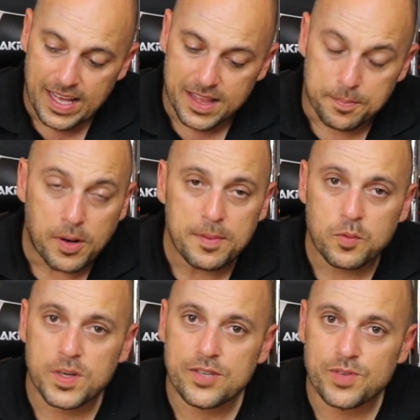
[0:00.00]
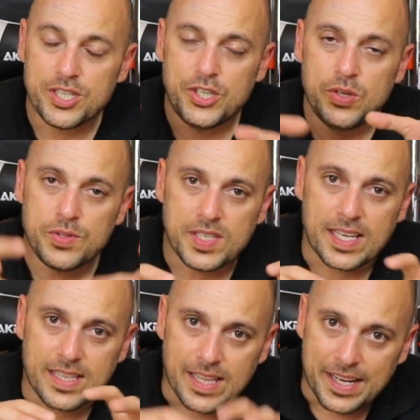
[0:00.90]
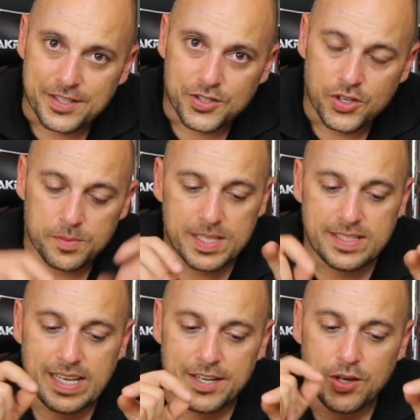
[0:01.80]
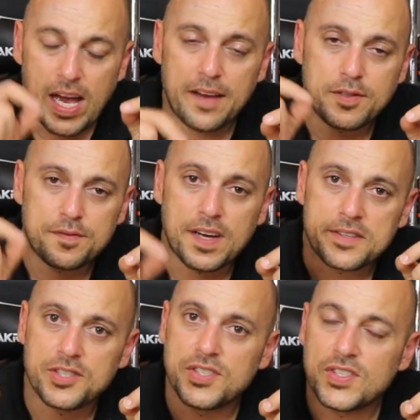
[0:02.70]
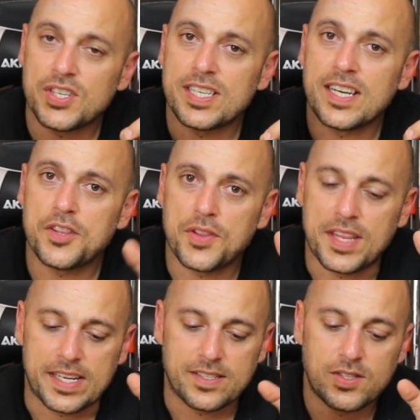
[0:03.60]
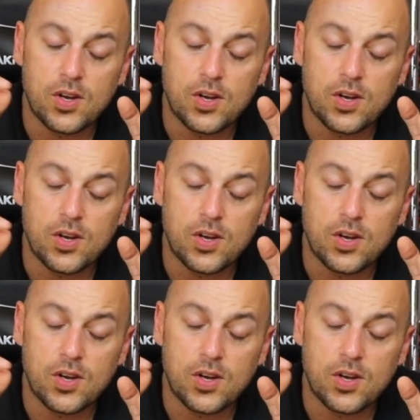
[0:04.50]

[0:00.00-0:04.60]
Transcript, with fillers: The problem with reducing the lattice cube is that you have to factor in certain other things.